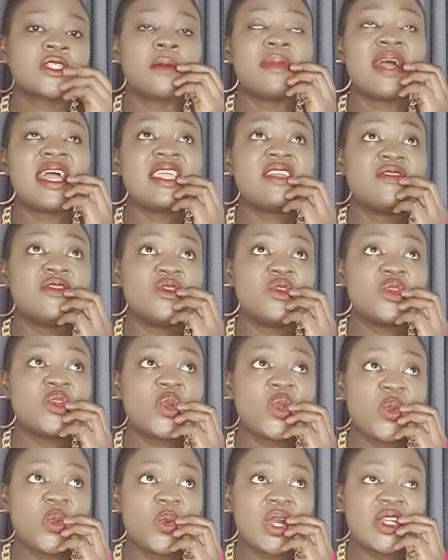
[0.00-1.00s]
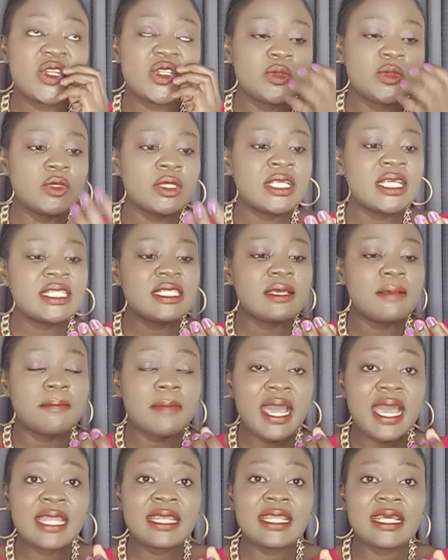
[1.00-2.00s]
But if you know you want to date a
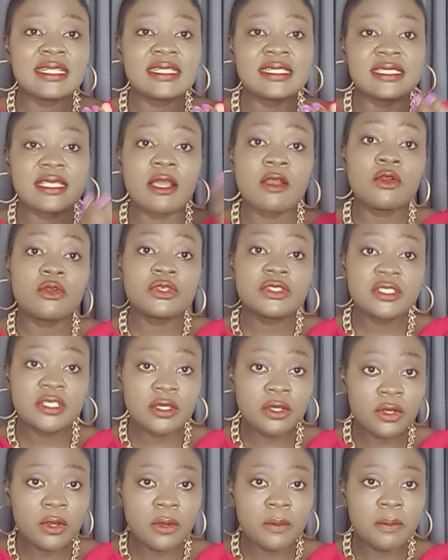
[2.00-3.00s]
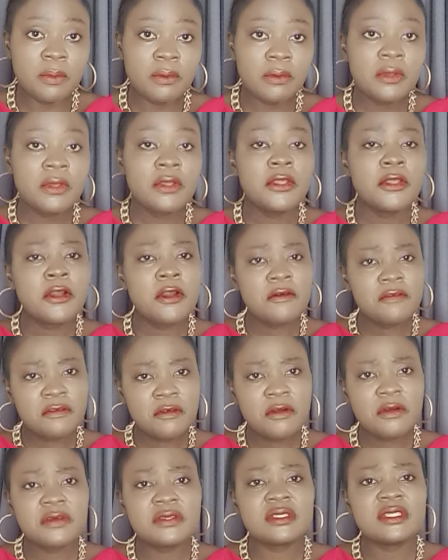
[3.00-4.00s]
man that is across the globe, of
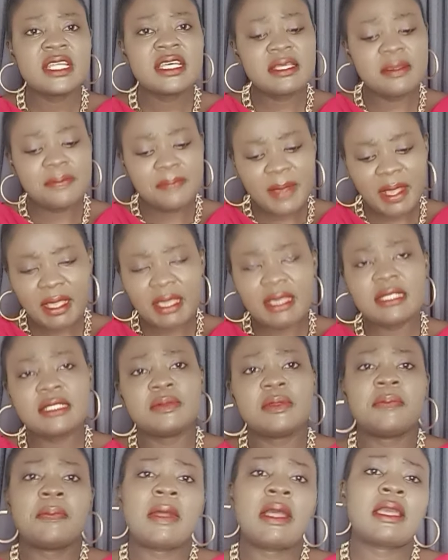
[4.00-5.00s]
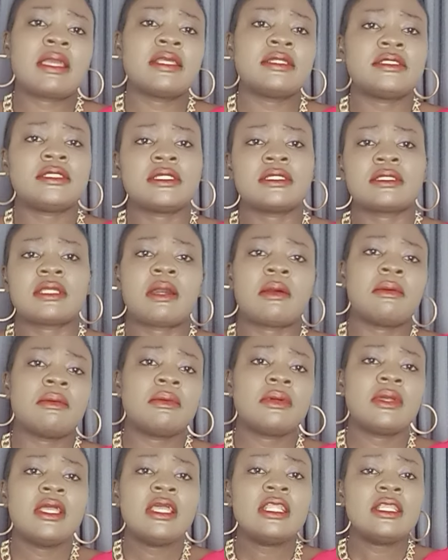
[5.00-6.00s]
course, let the package be packaging now.
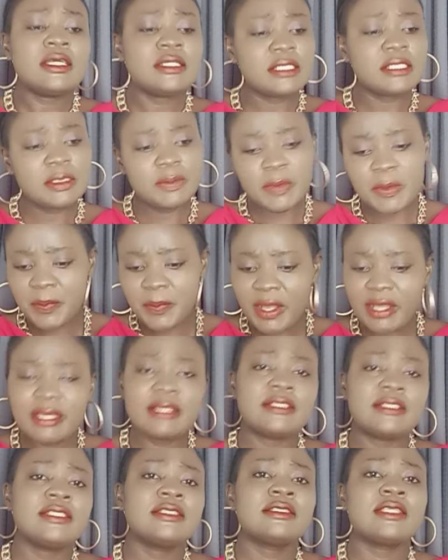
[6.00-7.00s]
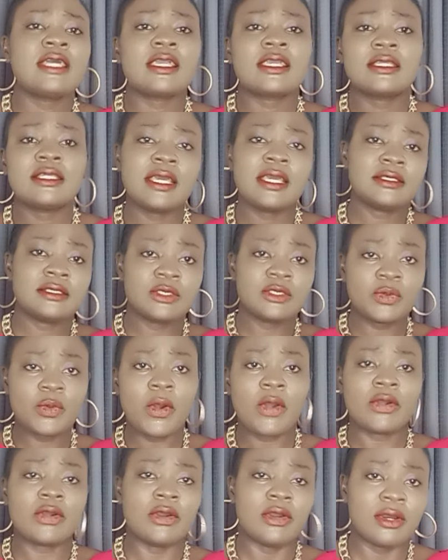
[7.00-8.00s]
Let it be packaging like Ned
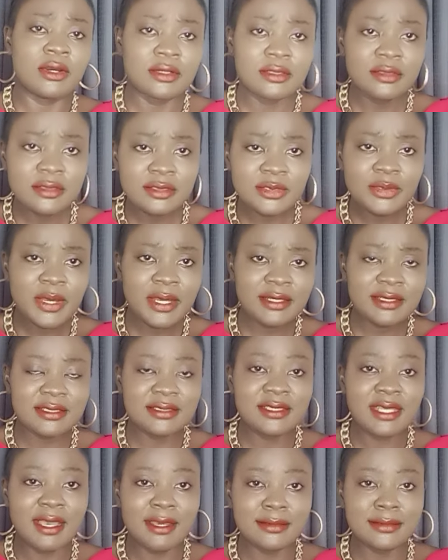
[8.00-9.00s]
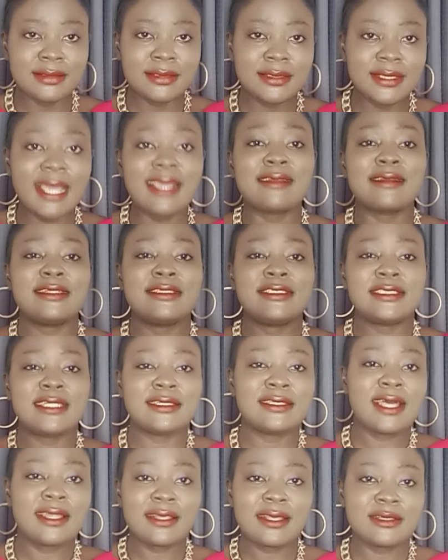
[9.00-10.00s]
Newark. Do you understand? Like Regina
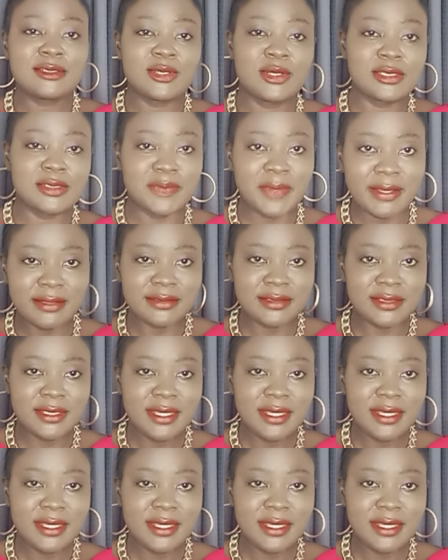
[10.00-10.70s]
Daniels' husband.